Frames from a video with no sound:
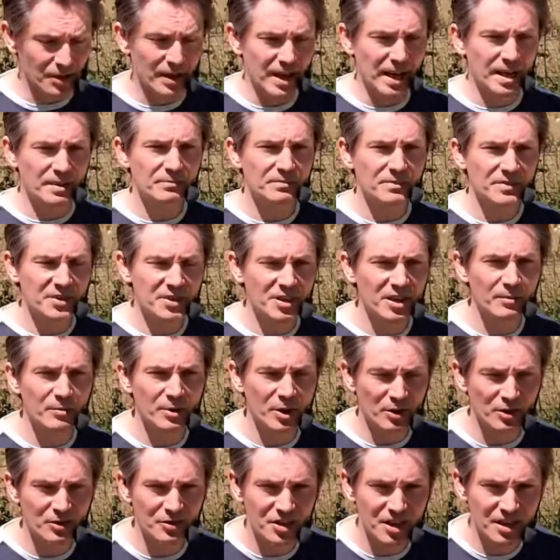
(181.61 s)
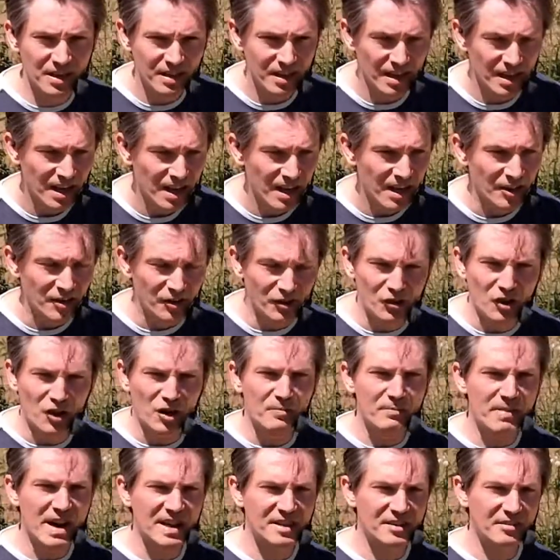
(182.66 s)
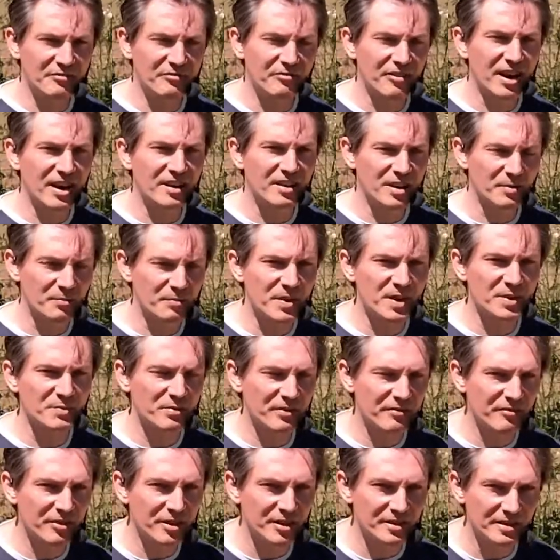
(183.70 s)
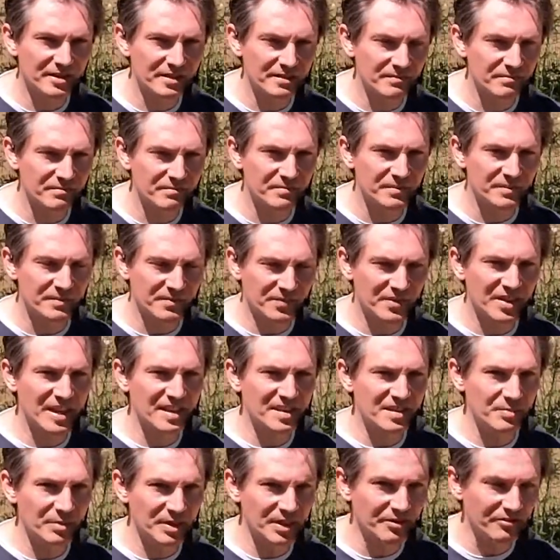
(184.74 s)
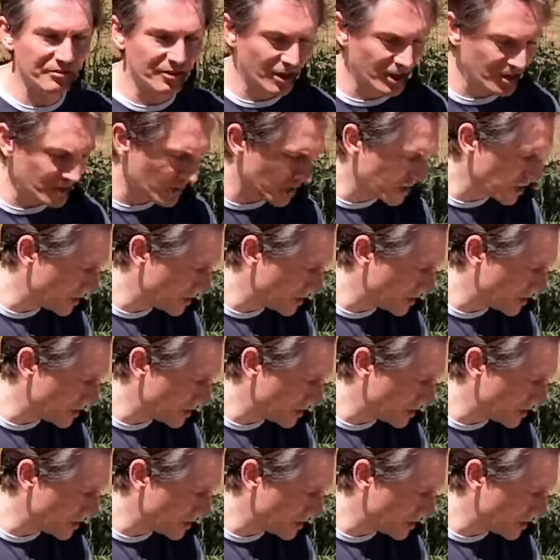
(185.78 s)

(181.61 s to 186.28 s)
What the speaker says: yeah, terminology, not a massive fan. I much prefer things to be defined when